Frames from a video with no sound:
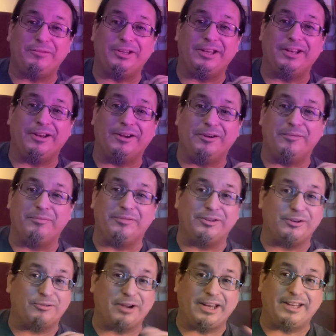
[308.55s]
the
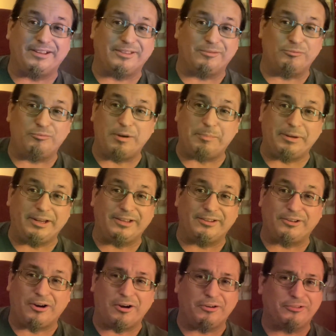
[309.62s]
great ripping
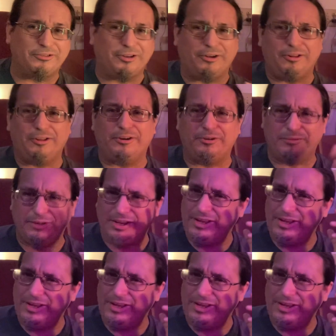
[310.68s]
guitar solo,